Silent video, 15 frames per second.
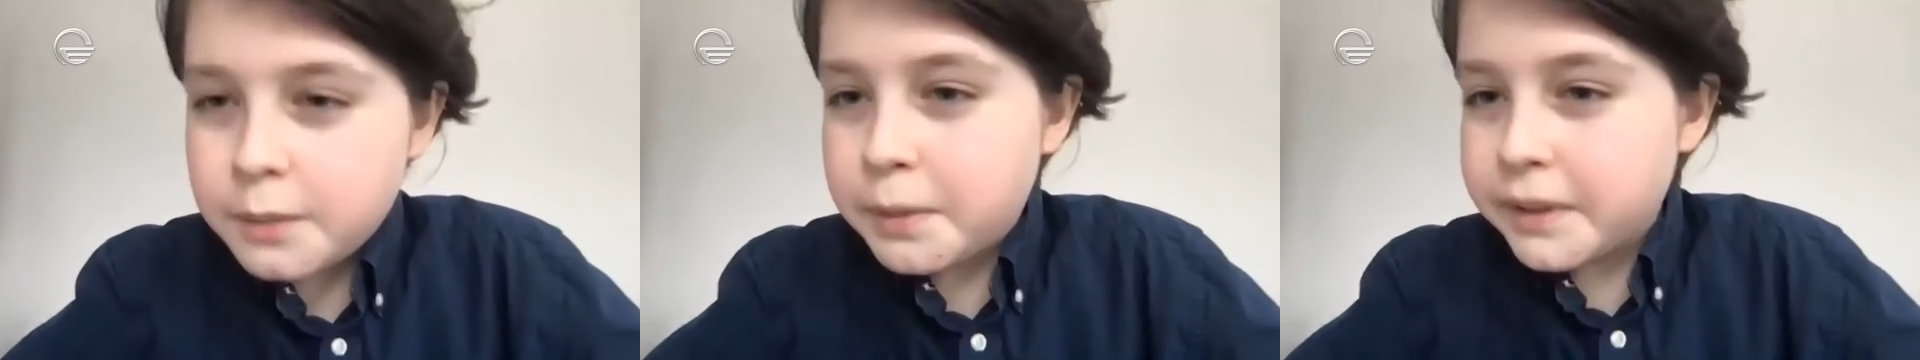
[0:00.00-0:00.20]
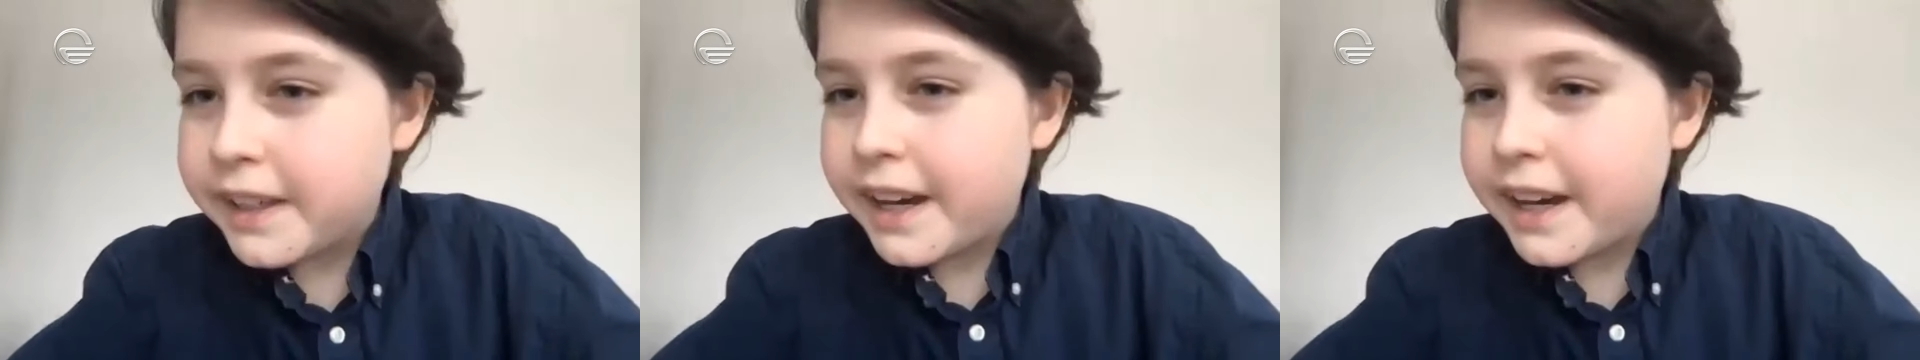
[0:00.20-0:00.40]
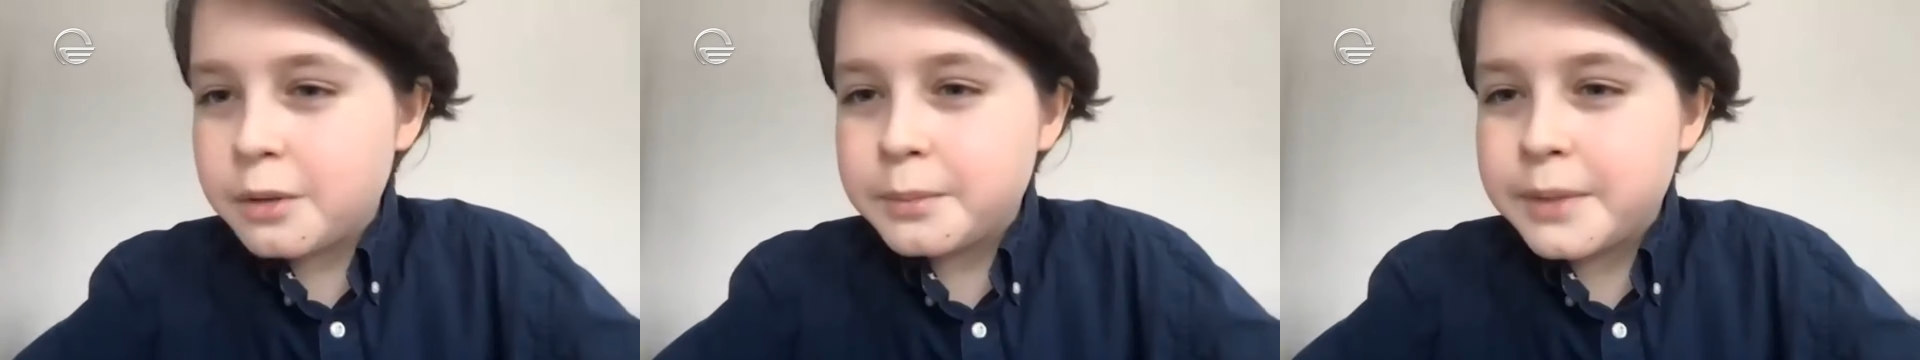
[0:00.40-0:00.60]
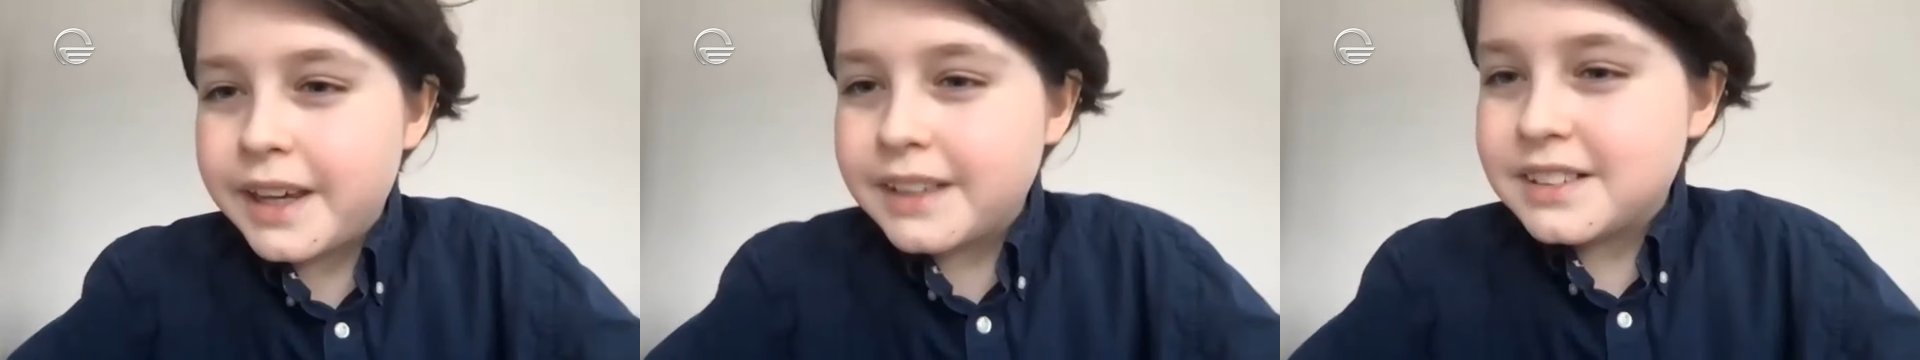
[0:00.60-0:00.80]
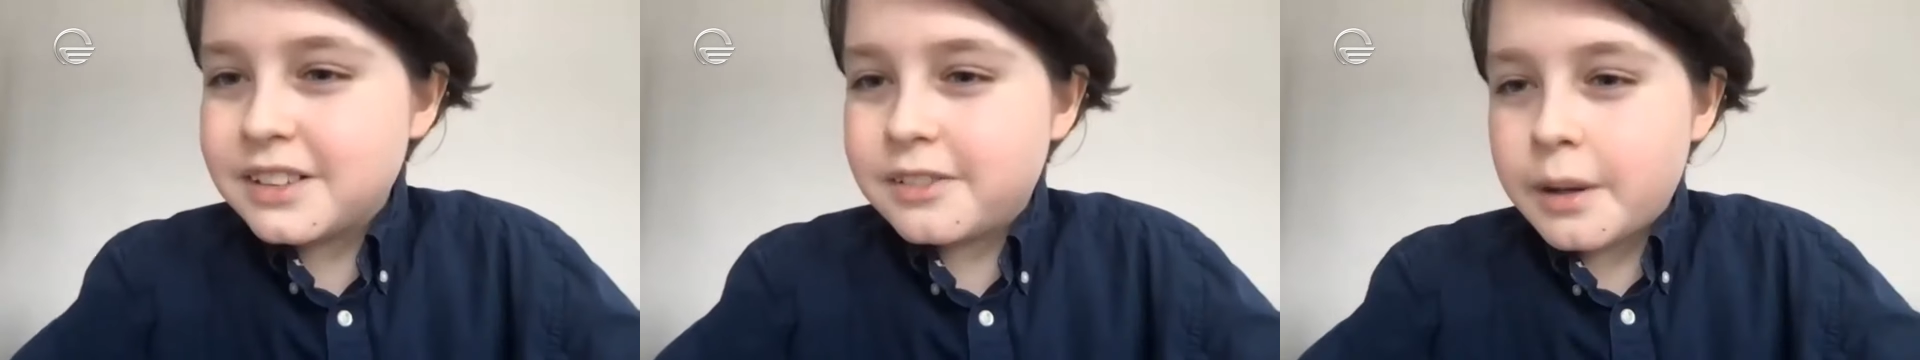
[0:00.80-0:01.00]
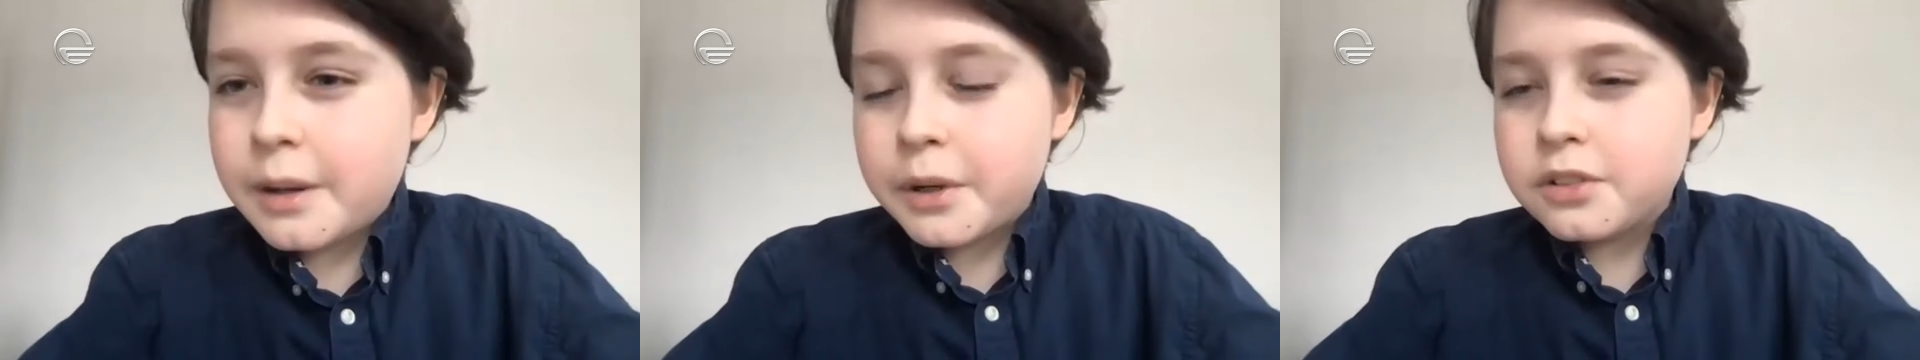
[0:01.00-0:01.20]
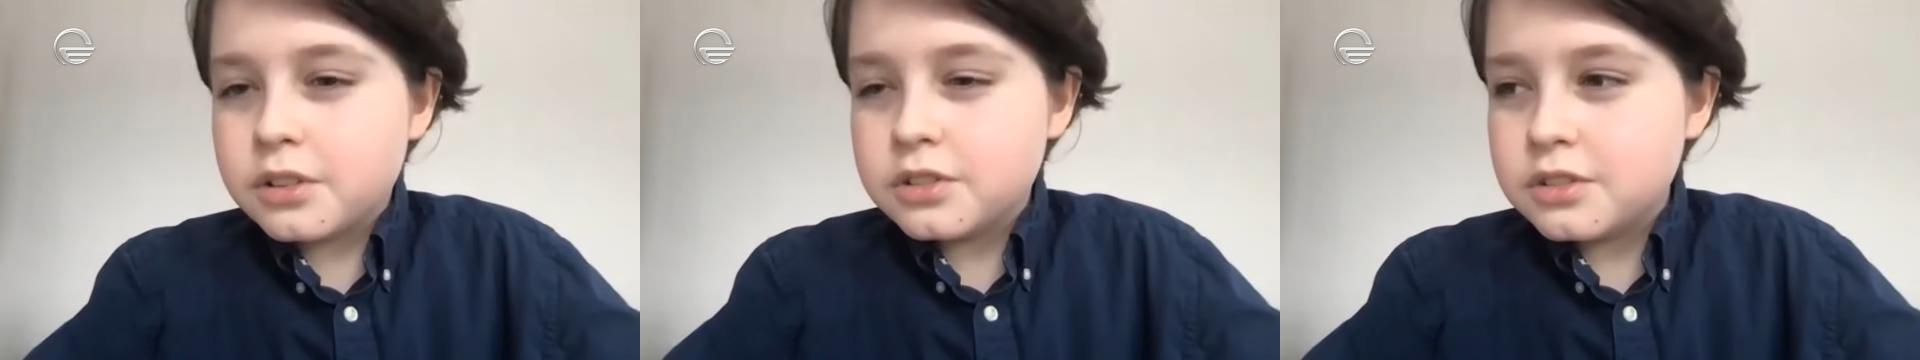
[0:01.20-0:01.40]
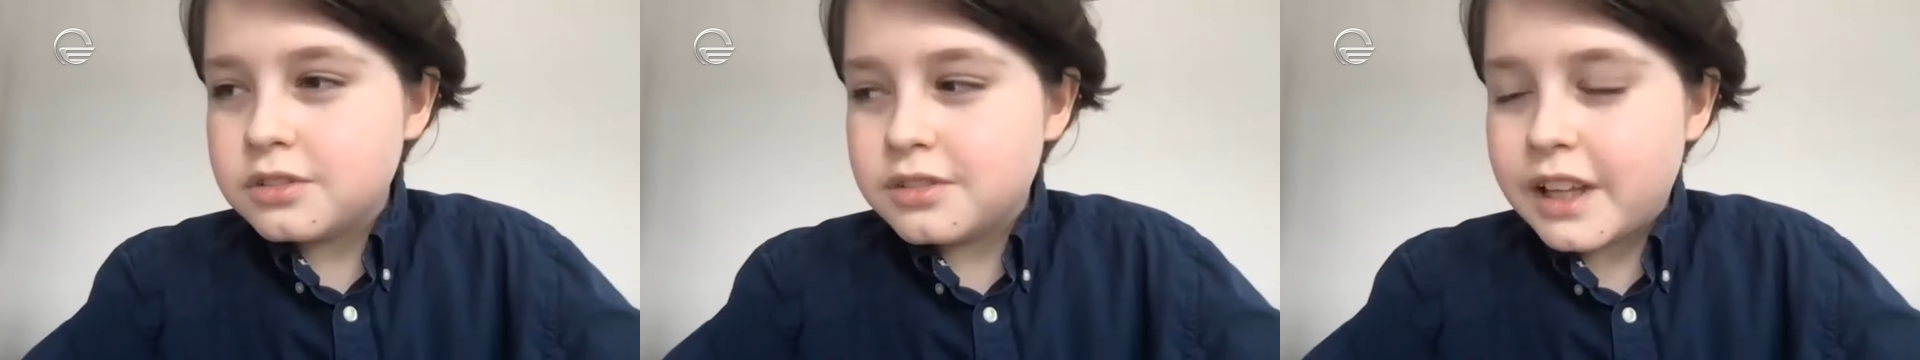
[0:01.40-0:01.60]
i will let you
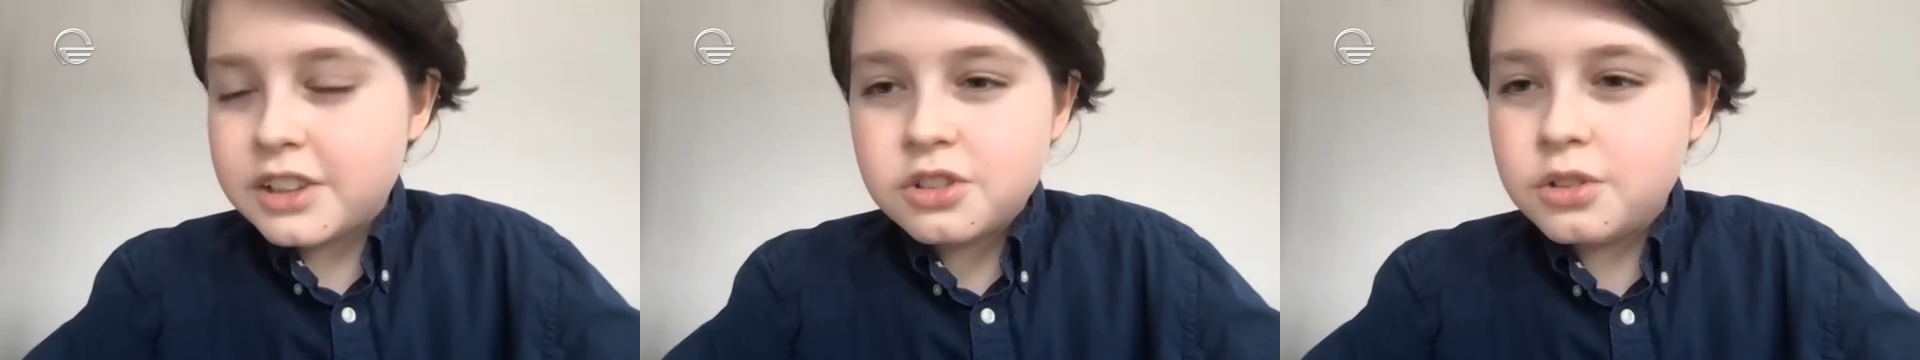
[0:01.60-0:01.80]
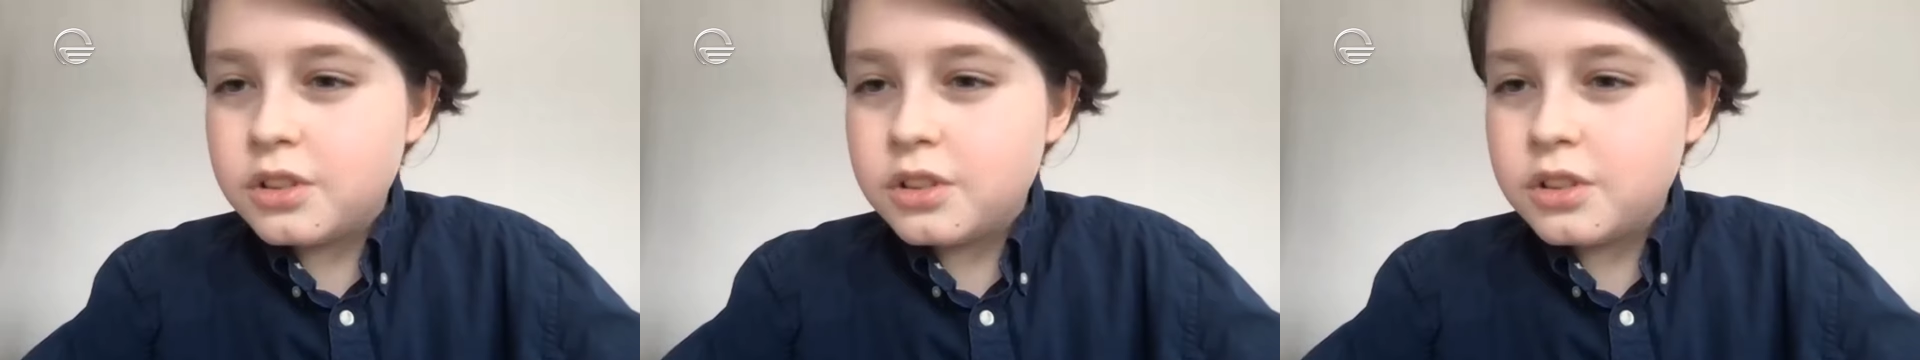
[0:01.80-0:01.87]
uh, uh,